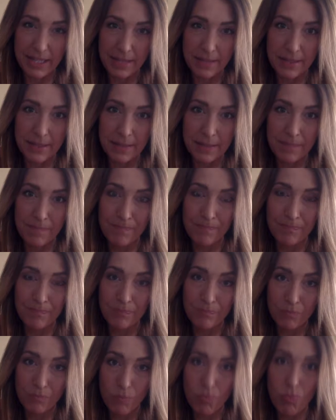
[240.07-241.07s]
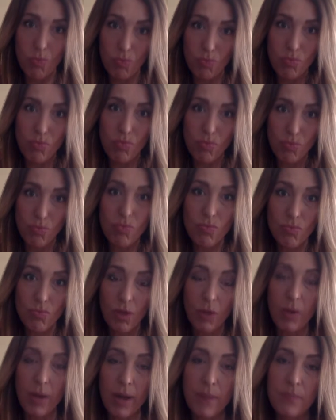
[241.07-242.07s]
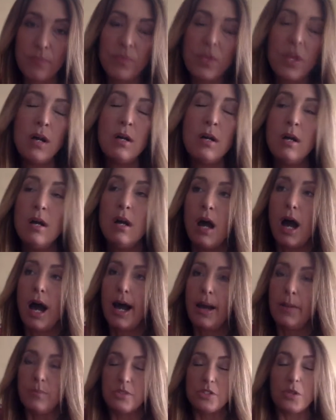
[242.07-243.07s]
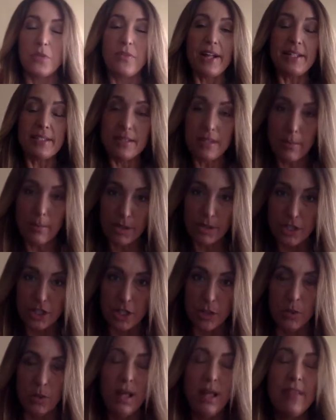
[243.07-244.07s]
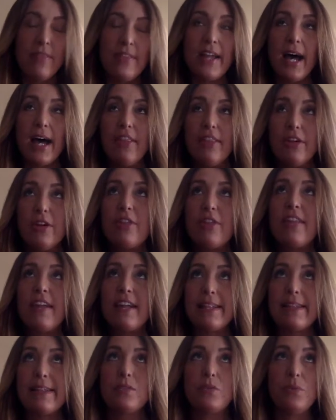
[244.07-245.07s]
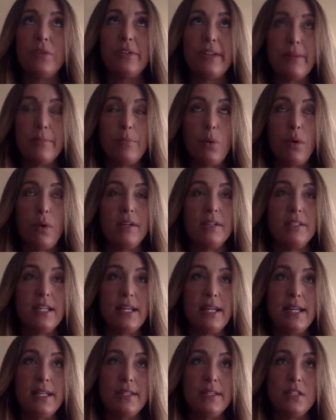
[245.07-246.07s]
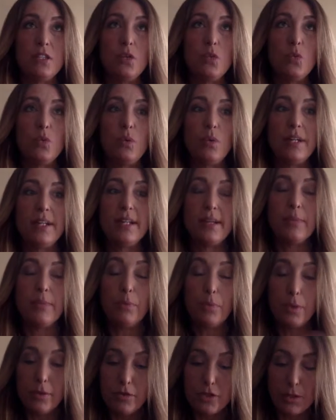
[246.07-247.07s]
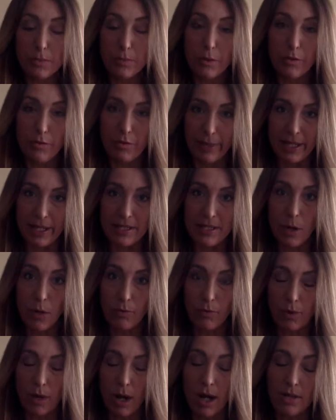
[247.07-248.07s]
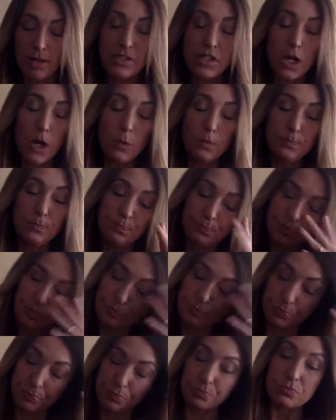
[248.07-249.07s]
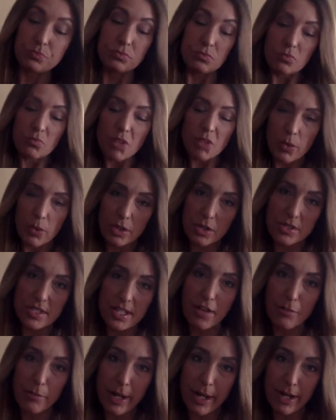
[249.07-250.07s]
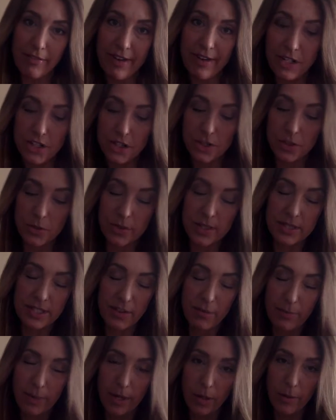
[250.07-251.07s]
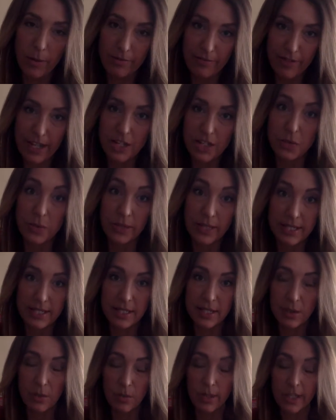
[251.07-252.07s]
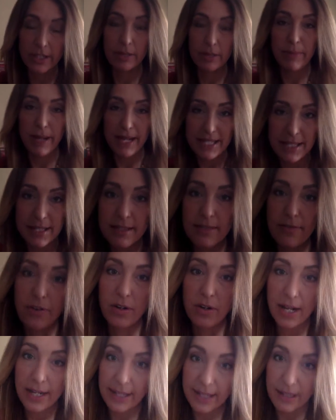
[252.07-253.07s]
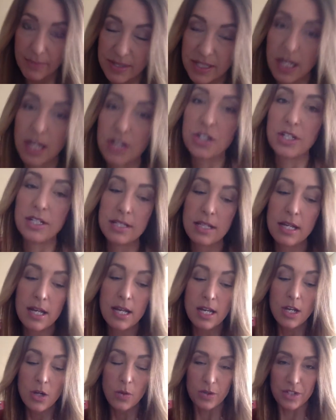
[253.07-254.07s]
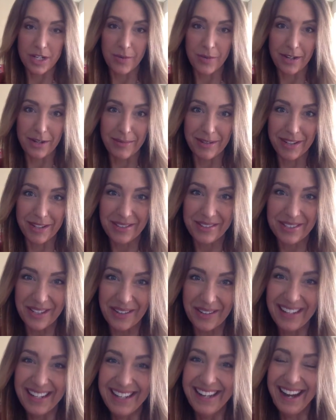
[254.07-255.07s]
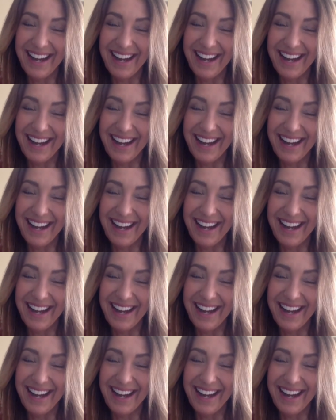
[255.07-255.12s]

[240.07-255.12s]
sense? Okay. So that's number two. The other thing that's really important is it improves your movements overall. So when you're doing self-myofascial release on a regular basis, if you're not getting massages, which I recommend also,